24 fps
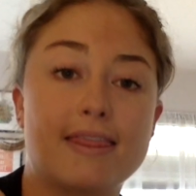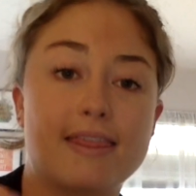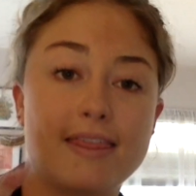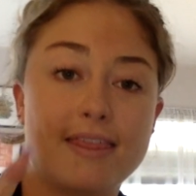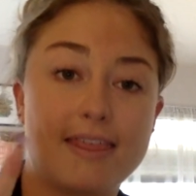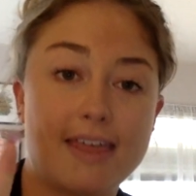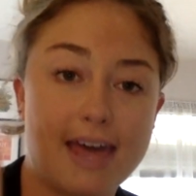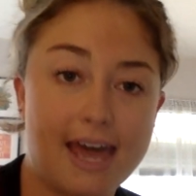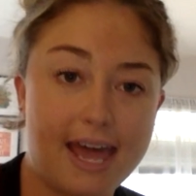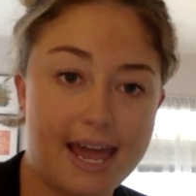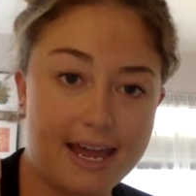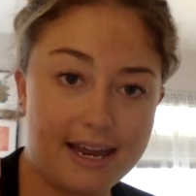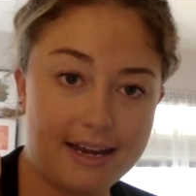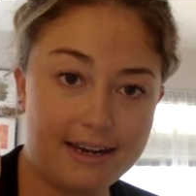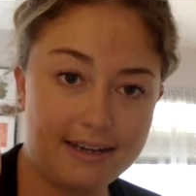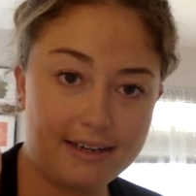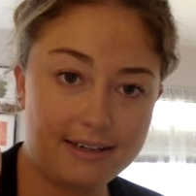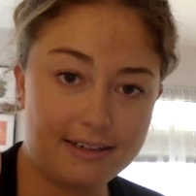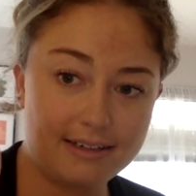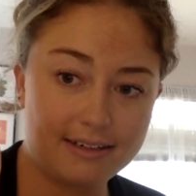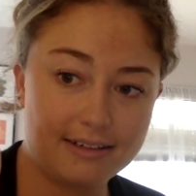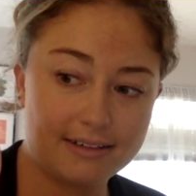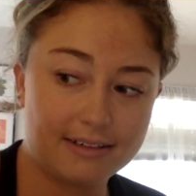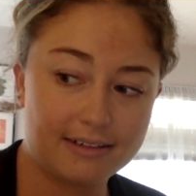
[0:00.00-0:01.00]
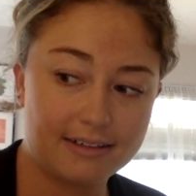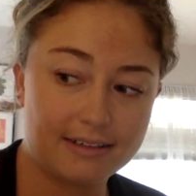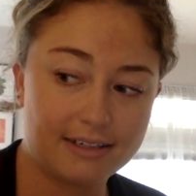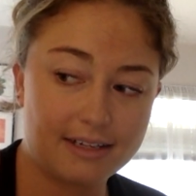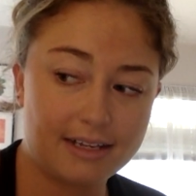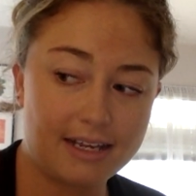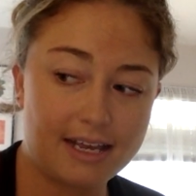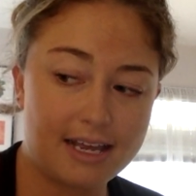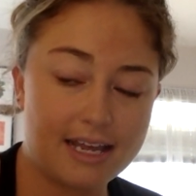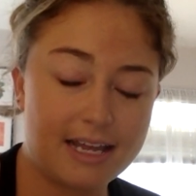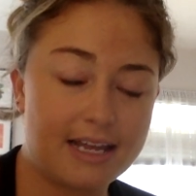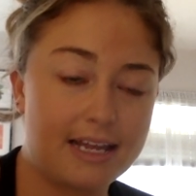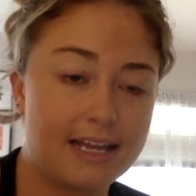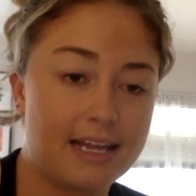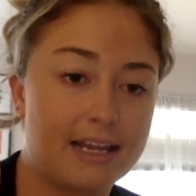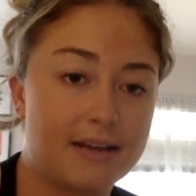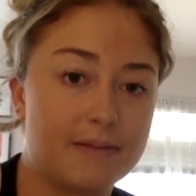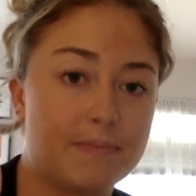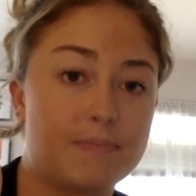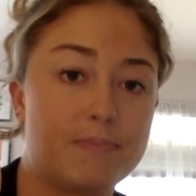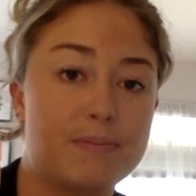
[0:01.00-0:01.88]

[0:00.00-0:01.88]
Then it